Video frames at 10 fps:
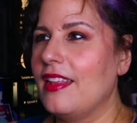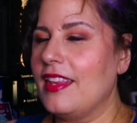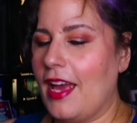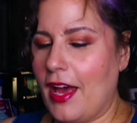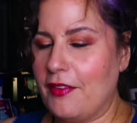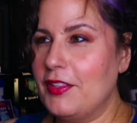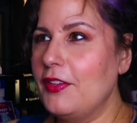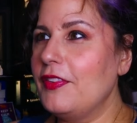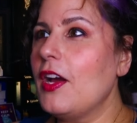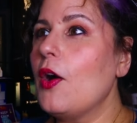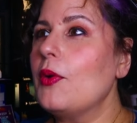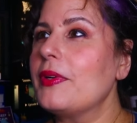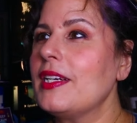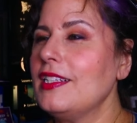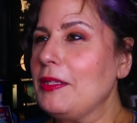The Avenue V. Oh,
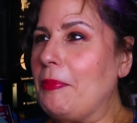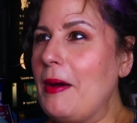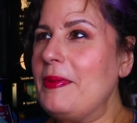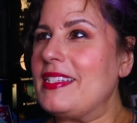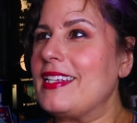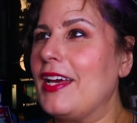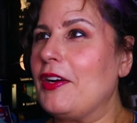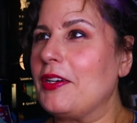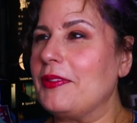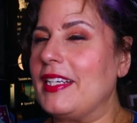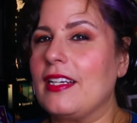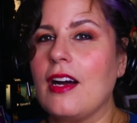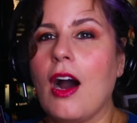we're gonna get the puppets again, aren't we?